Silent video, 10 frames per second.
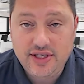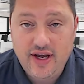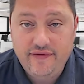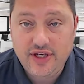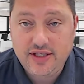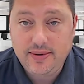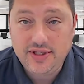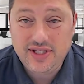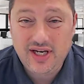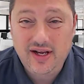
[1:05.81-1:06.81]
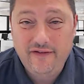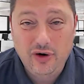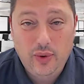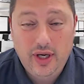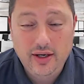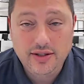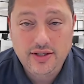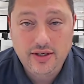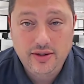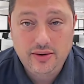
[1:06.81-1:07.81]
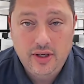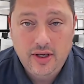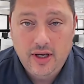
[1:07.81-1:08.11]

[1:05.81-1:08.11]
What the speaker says: stuff that's been sitting for a week or two